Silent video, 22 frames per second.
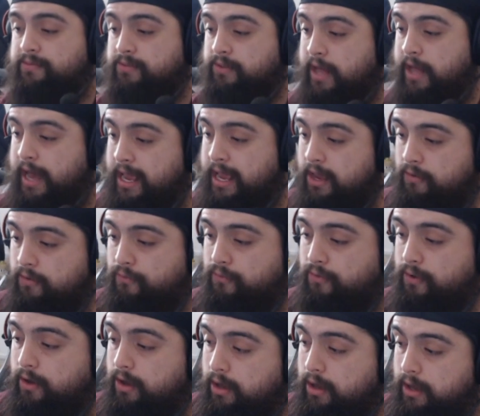
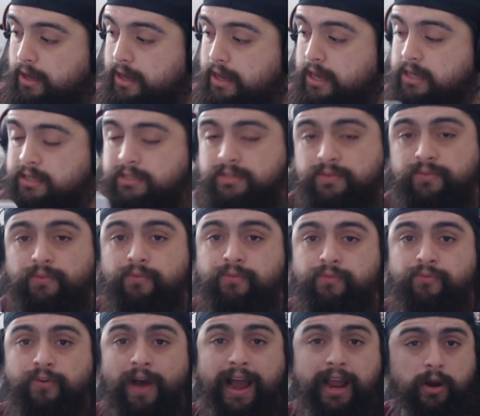Life is
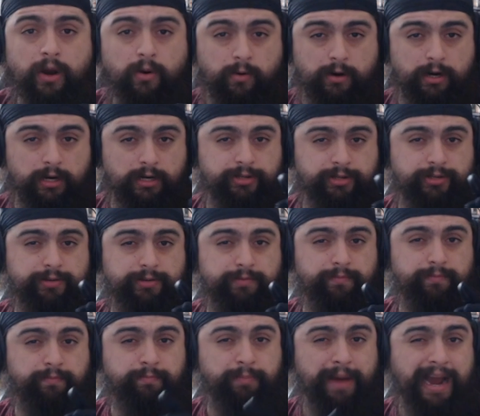fireworks
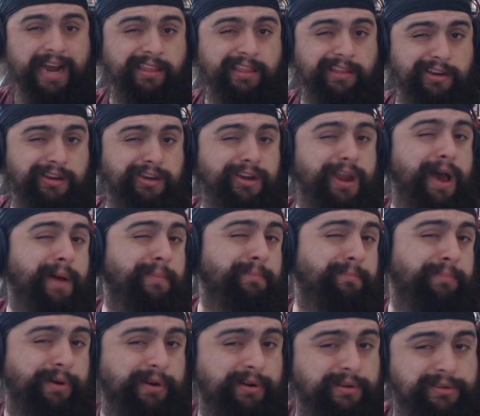by the
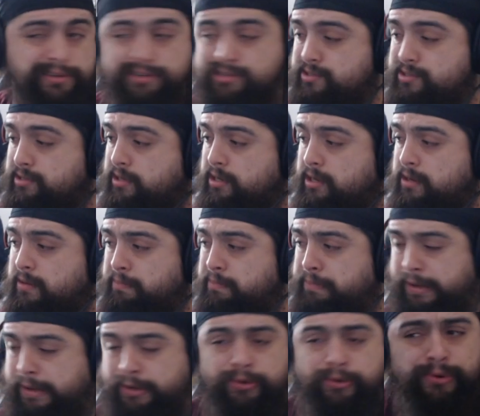numbers,
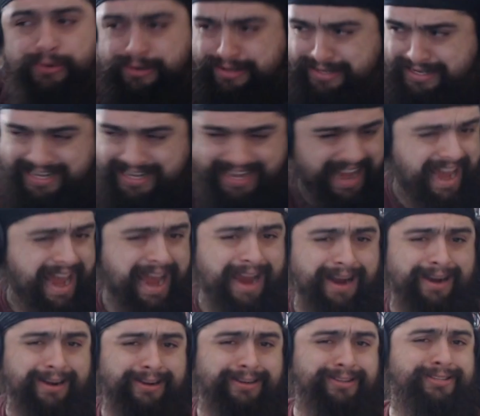but who
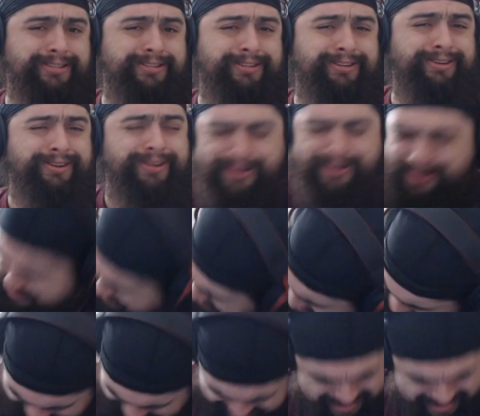cares, dude? Who
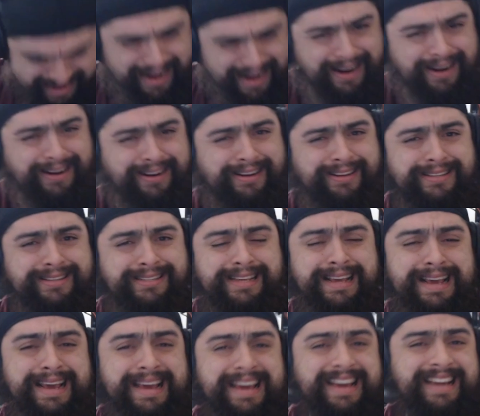cares?